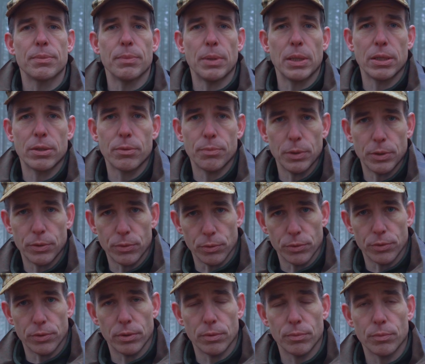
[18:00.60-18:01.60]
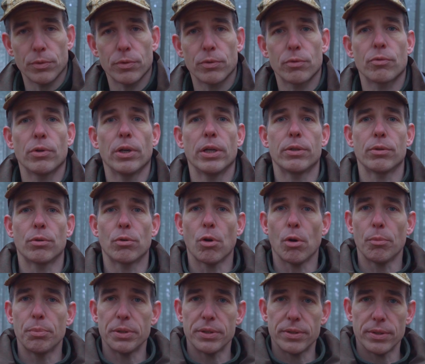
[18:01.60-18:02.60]
management systems try to
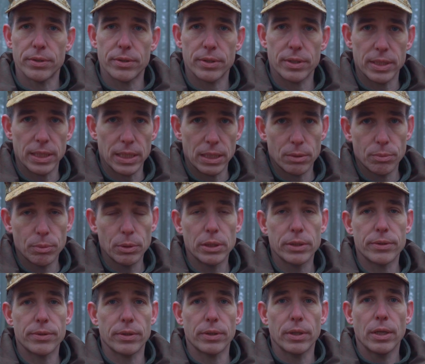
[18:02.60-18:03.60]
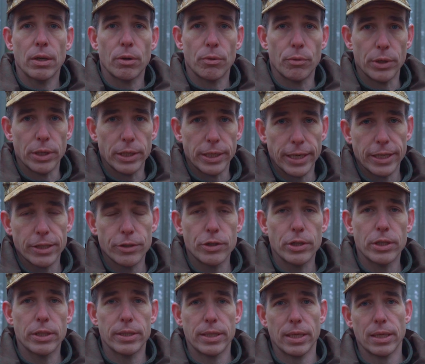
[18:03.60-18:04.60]
copy the SQL, the
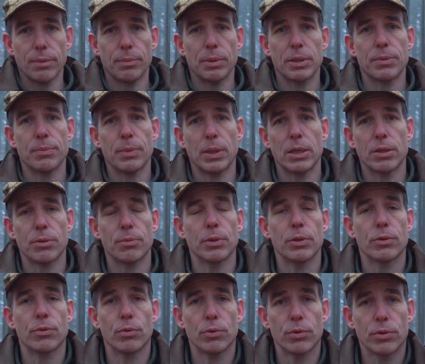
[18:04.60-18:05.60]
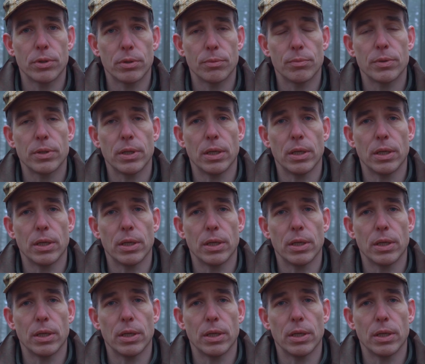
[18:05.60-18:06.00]
relational database management systems,